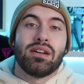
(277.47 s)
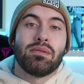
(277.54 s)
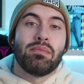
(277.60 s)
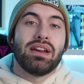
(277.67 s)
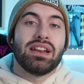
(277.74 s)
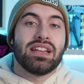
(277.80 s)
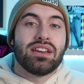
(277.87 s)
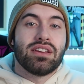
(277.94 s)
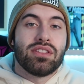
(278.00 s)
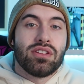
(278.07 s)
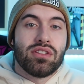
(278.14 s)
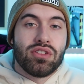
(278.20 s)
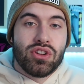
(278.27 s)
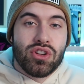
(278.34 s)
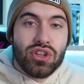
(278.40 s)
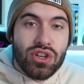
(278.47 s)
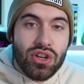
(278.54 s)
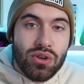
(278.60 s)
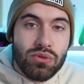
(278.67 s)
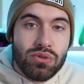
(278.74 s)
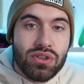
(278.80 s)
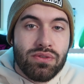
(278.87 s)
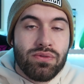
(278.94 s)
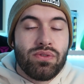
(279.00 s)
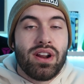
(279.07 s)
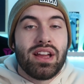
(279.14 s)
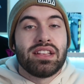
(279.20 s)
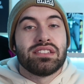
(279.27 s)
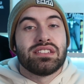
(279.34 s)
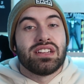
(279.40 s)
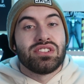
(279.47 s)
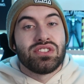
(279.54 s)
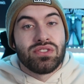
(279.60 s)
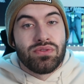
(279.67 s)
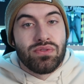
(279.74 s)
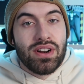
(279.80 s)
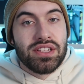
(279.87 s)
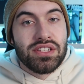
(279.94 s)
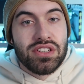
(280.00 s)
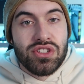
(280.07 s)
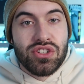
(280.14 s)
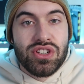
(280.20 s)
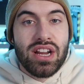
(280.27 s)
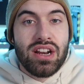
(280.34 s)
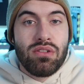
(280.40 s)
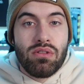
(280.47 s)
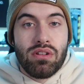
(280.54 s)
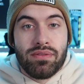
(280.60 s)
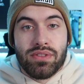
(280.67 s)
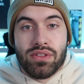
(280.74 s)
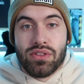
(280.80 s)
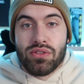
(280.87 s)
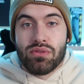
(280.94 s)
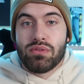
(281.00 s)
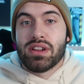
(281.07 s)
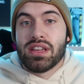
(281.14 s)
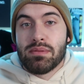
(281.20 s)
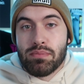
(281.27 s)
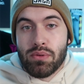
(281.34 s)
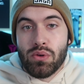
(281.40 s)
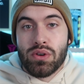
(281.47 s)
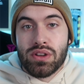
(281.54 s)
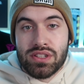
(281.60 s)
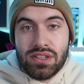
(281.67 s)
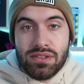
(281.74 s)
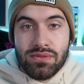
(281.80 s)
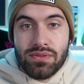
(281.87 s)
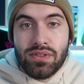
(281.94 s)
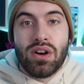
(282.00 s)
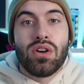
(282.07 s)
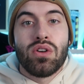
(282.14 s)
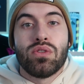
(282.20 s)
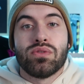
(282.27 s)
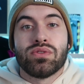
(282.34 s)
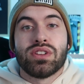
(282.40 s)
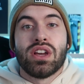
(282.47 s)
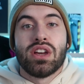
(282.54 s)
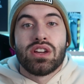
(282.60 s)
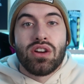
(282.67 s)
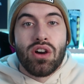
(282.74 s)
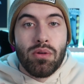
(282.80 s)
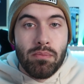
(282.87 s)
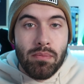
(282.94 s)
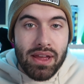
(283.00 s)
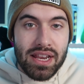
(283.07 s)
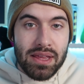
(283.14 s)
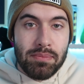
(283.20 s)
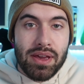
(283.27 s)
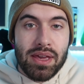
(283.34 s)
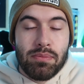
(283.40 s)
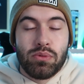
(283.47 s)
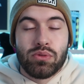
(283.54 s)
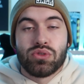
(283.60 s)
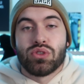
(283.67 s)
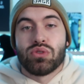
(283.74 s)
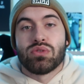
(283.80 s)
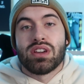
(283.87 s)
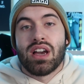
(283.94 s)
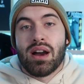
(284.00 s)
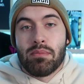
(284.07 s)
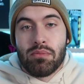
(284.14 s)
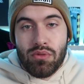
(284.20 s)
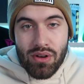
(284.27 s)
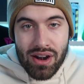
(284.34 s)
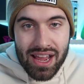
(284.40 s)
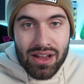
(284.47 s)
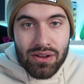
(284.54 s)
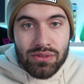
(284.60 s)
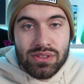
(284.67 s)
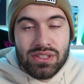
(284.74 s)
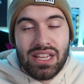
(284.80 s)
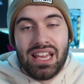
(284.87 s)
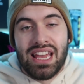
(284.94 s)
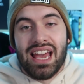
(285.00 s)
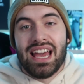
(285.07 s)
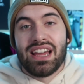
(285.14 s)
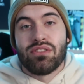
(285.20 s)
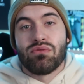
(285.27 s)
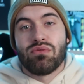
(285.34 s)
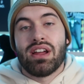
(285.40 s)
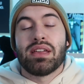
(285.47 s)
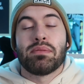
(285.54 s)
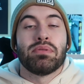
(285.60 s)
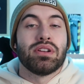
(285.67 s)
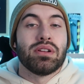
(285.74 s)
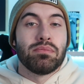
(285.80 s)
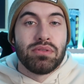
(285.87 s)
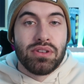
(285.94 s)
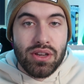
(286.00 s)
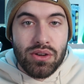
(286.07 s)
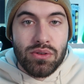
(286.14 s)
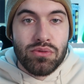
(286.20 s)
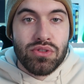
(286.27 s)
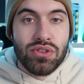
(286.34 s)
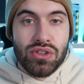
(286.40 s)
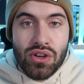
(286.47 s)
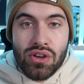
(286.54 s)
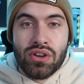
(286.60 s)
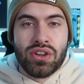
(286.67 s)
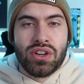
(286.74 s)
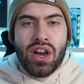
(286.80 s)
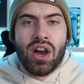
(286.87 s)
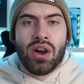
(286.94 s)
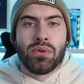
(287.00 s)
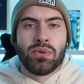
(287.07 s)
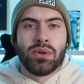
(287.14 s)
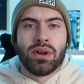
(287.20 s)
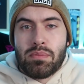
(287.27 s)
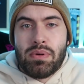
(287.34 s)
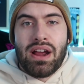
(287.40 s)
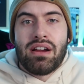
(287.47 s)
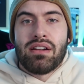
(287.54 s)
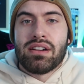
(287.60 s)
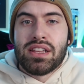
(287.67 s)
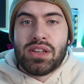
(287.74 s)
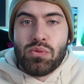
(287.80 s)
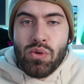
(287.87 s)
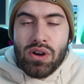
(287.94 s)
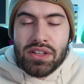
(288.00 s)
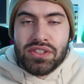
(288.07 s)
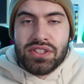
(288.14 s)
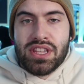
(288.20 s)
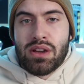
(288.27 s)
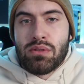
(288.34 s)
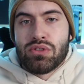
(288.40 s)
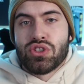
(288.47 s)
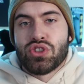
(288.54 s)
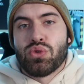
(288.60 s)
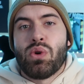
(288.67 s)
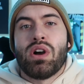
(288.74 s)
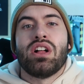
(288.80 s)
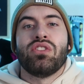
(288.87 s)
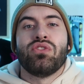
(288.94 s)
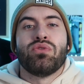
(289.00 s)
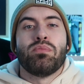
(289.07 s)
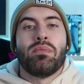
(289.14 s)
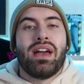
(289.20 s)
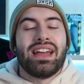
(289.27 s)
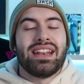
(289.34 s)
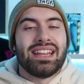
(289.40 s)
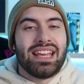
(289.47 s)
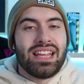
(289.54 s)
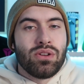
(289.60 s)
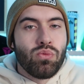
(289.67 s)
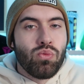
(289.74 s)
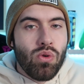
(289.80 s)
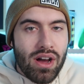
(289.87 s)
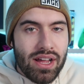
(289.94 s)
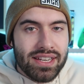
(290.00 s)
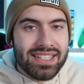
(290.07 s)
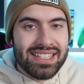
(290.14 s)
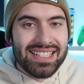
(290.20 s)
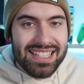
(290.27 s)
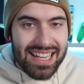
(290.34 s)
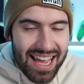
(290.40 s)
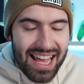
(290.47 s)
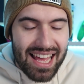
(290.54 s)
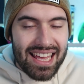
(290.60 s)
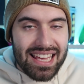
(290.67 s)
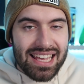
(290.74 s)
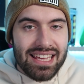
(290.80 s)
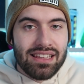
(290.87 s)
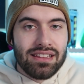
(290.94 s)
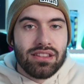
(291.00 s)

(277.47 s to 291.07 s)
Many of the Yakuza friends and just friends in general of the three boys involved got many people to come round and rape and abuse Yunko. Apparently once there was 12 men in one day